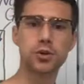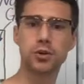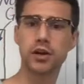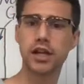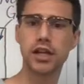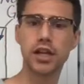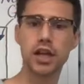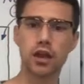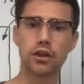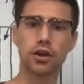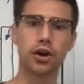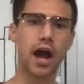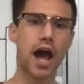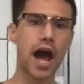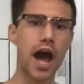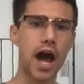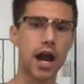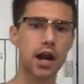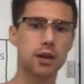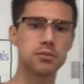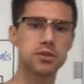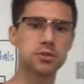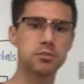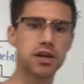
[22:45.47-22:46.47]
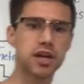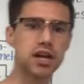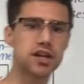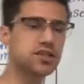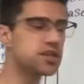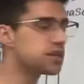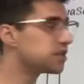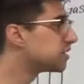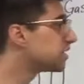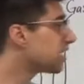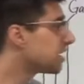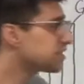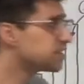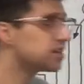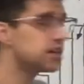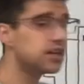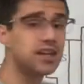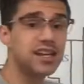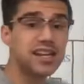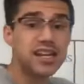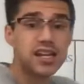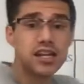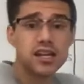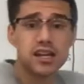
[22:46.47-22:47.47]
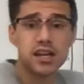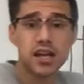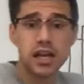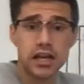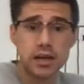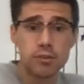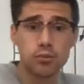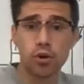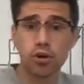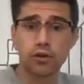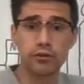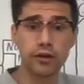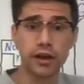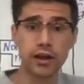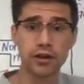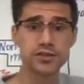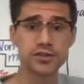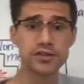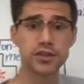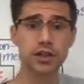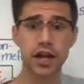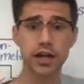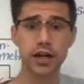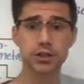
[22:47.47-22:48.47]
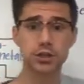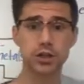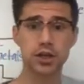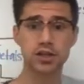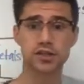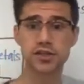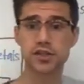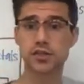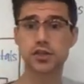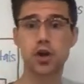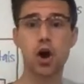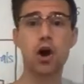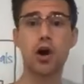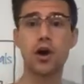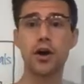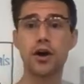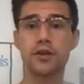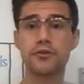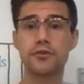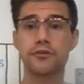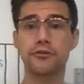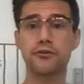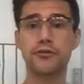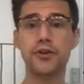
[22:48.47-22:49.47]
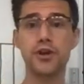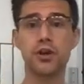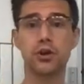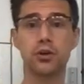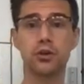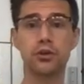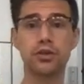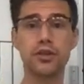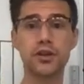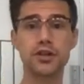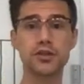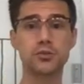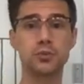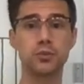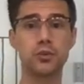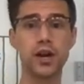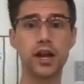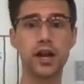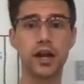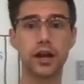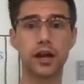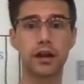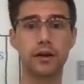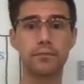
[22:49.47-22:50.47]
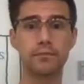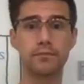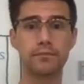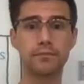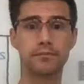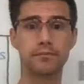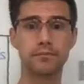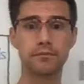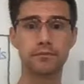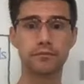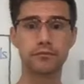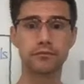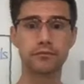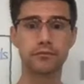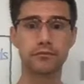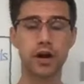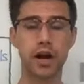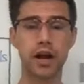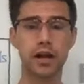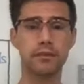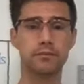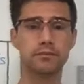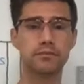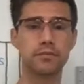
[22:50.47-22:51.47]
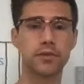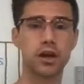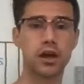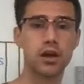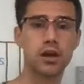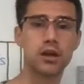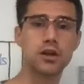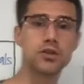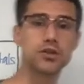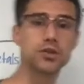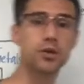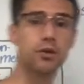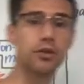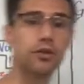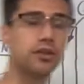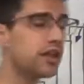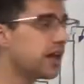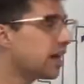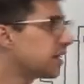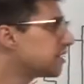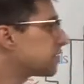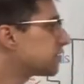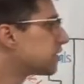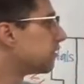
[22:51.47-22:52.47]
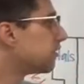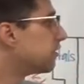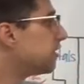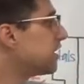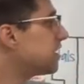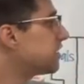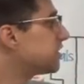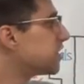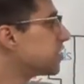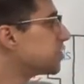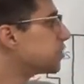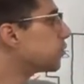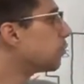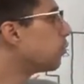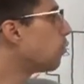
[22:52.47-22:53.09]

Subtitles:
or any other atoms because it doesn't need any more valence electrons. It's already filled this ring, right? So this is